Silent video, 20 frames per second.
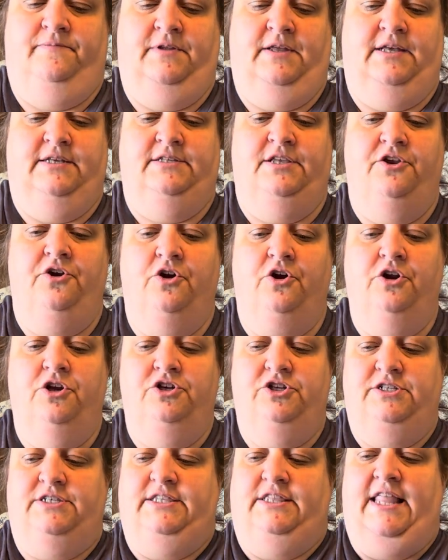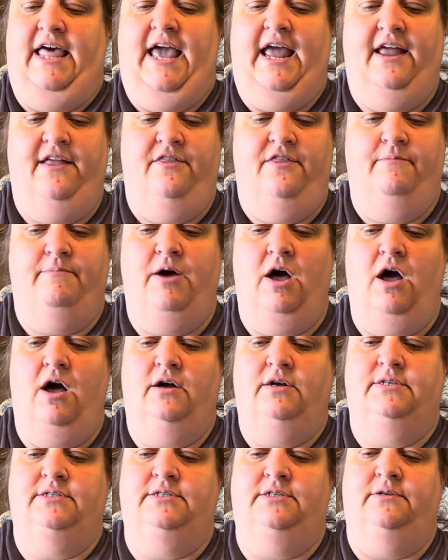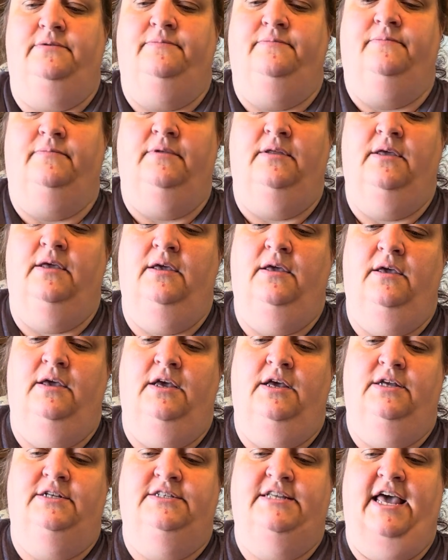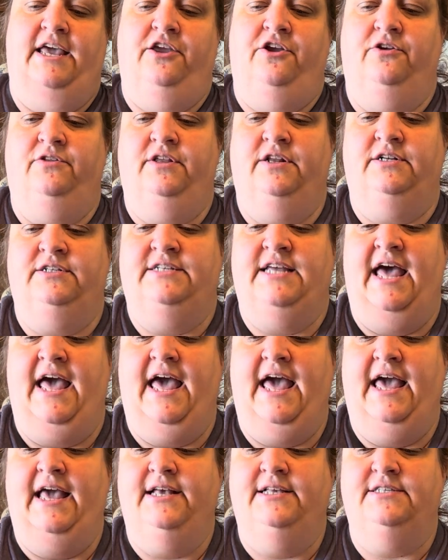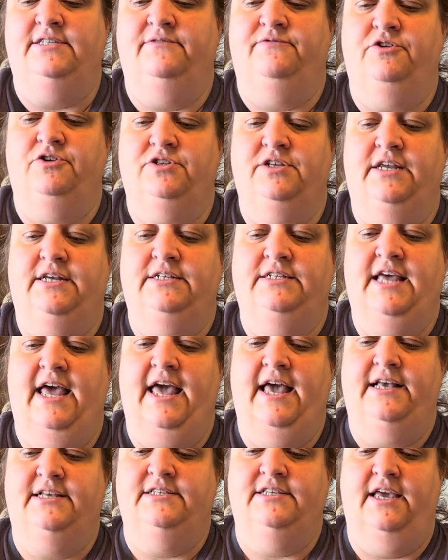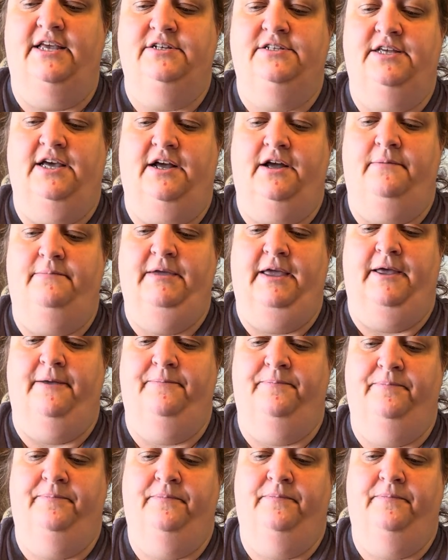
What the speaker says: And then you're going to just lay it in the box, take your little tags, if there's any tags, and tuck them in.